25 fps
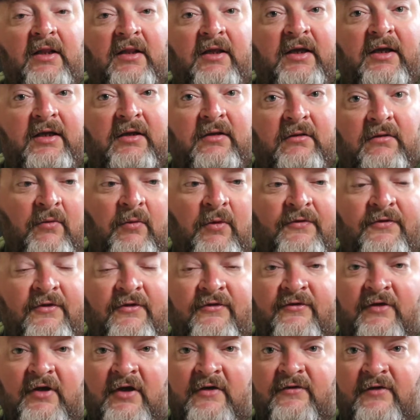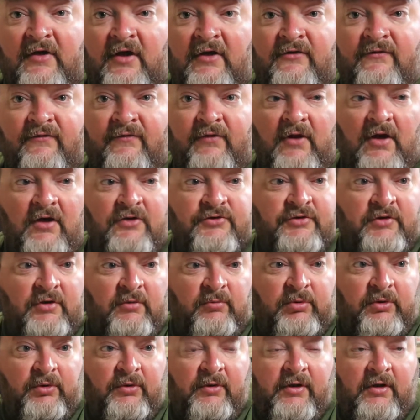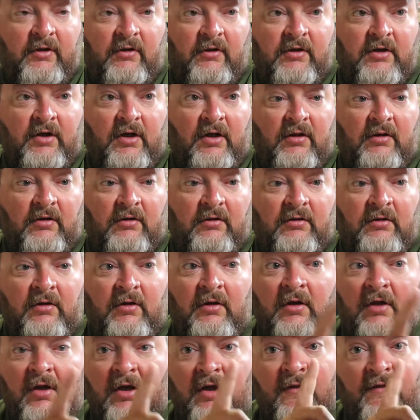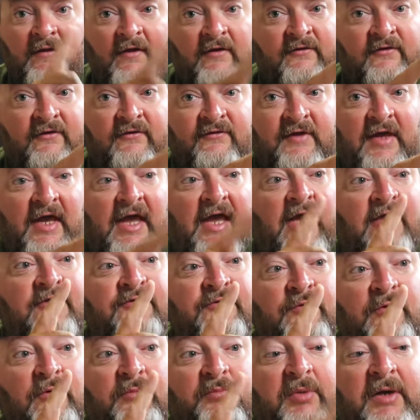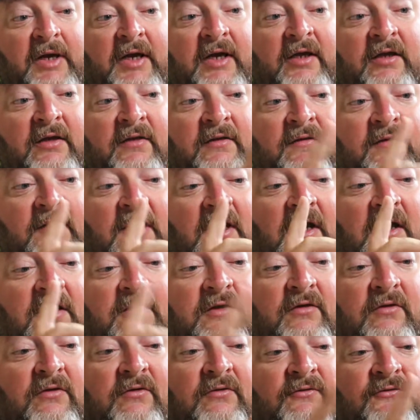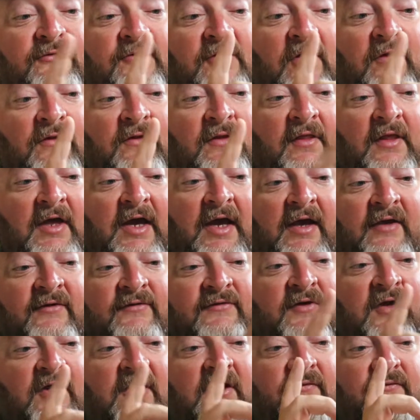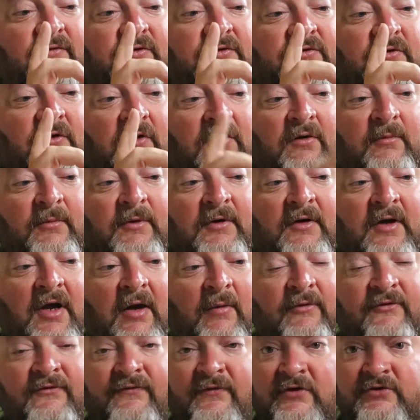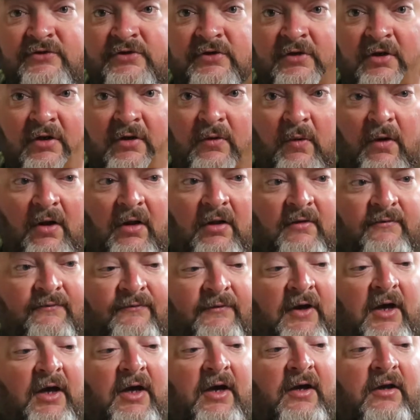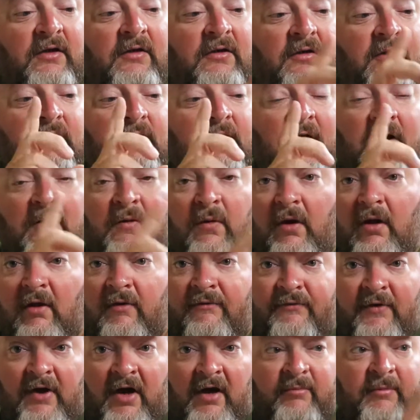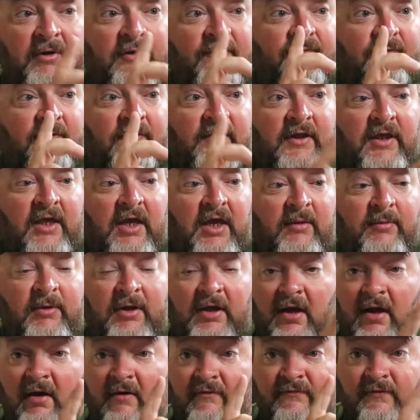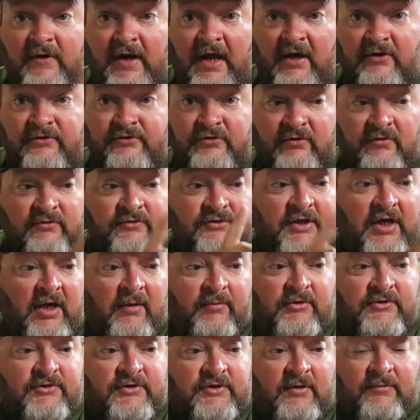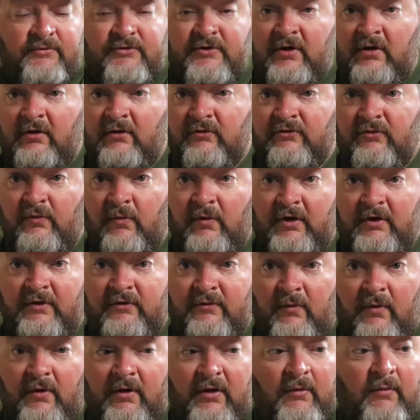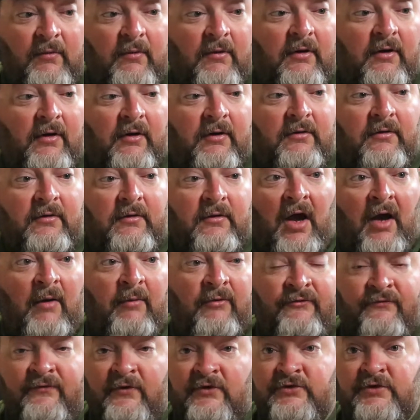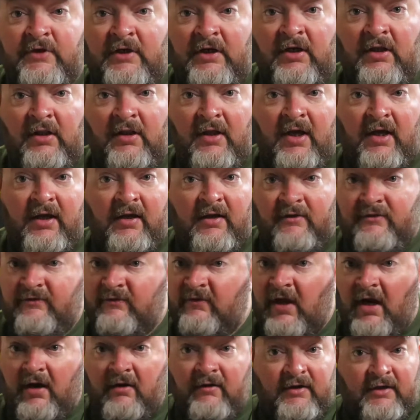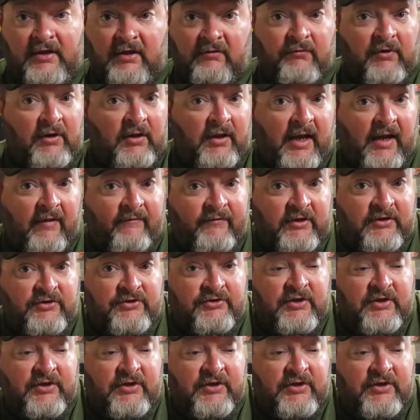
Elite with a 6th Sense Flush and a bluegill color. And this is the actual bait that I used on the last day of a tournament I was fishing to qualify that qualified me for the KBF National Championships here in 2021. I was fishing in a lake. It's not it didn't really have any